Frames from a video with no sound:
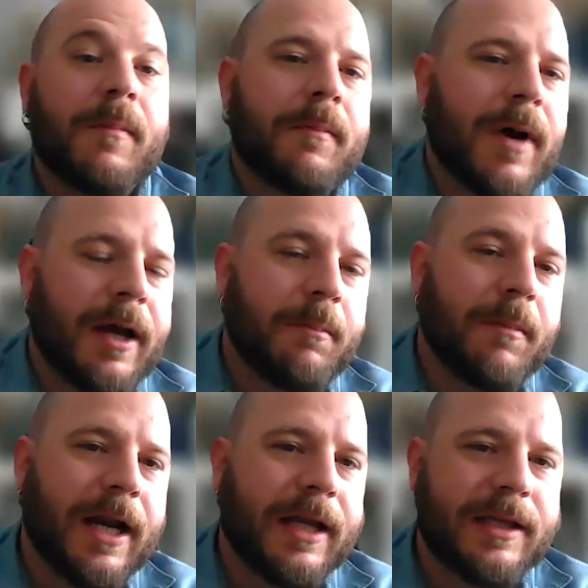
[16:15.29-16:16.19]
my
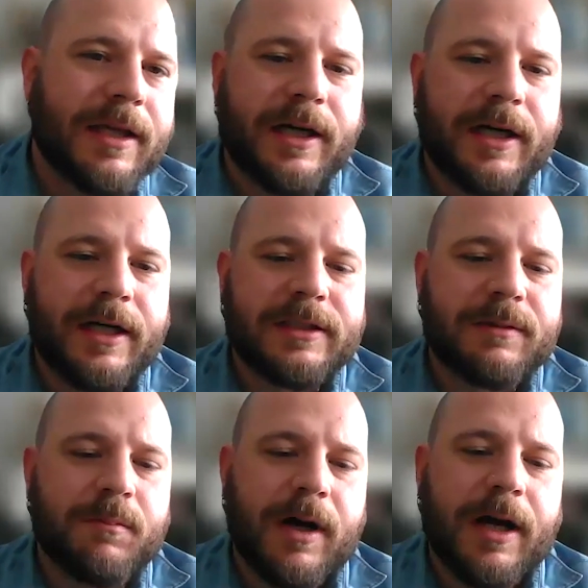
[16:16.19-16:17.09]
managers,
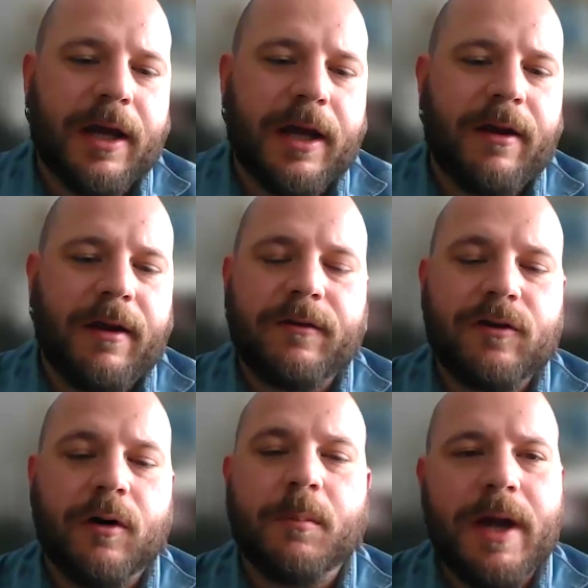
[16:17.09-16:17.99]
my
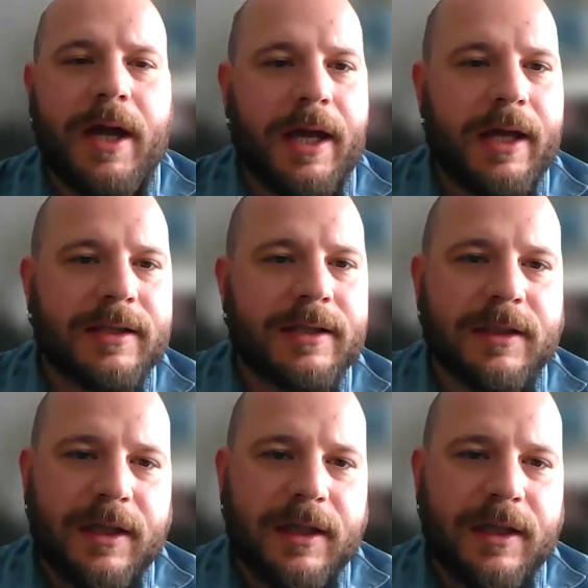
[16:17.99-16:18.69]
job mates.